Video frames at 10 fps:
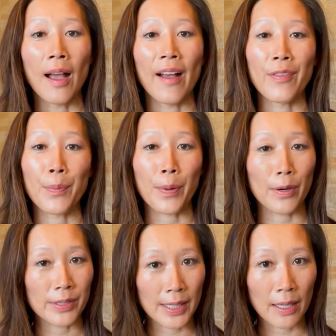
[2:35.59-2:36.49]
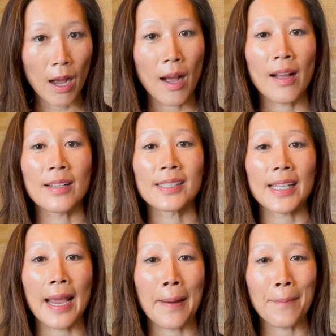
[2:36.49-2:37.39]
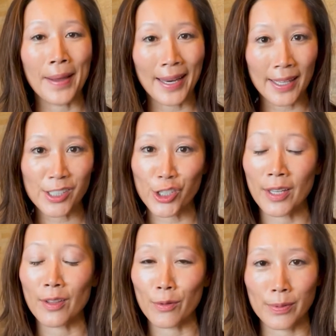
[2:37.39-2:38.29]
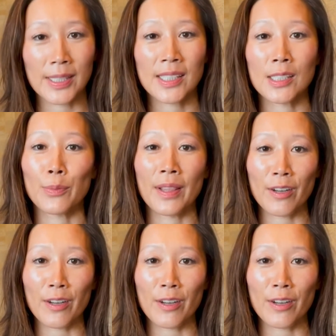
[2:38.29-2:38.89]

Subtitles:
of the pros and cons and managing the risks with your